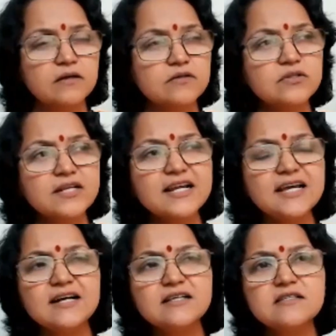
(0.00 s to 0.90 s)
So then
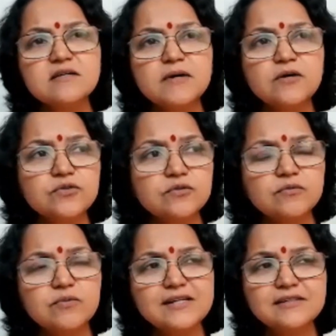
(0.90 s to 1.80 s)
I asked the Mahout,
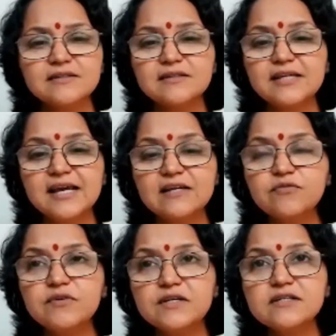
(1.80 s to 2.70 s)
well, the
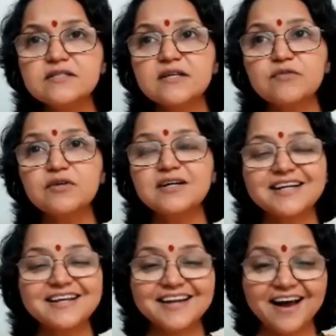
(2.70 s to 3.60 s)
elephant is
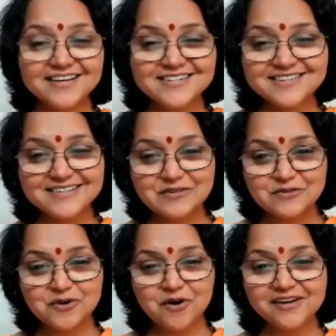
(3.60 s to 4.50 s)
definitely larger and
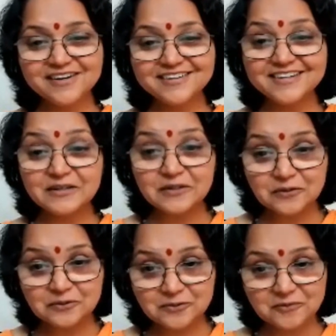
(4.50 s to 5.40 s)
stronger than
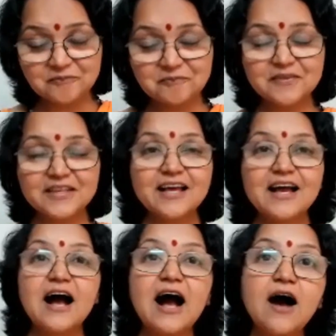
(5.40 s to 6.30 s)
you.
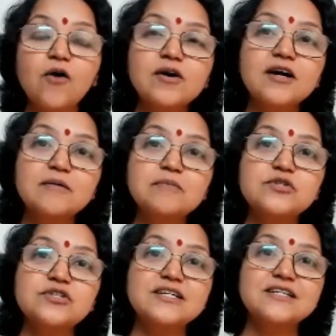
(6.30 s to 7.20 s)
How come
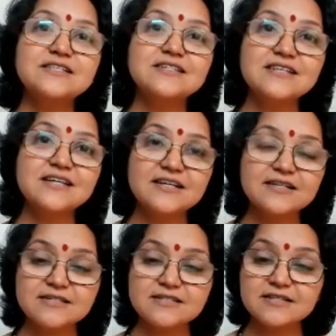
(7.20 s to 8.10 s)
she
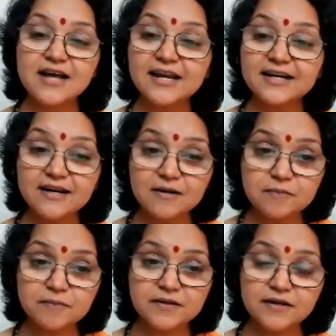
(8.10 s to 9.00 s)
stays tied
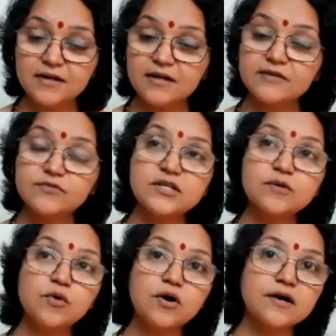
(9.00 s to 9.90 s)
up? If
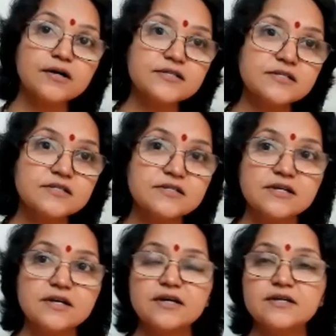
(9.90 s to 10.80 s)
she
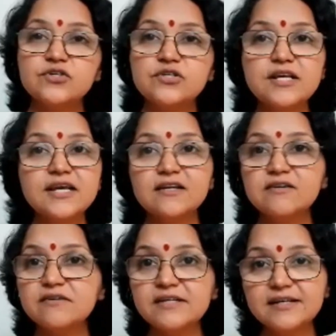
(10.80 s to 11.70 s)
wants, she can
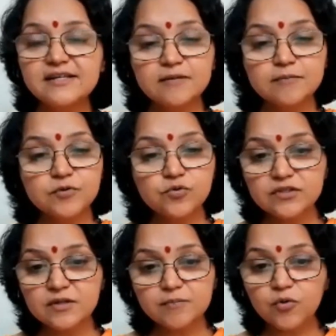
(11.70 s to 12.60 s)
really
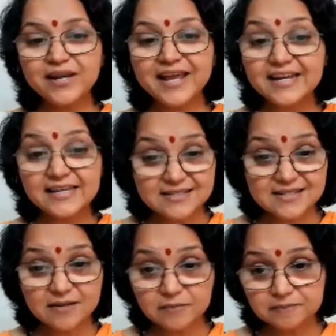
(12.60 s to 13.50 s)
uproot the pole
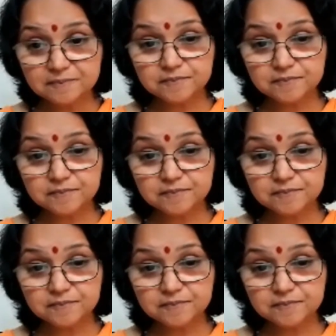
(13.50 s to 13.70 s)
anytime.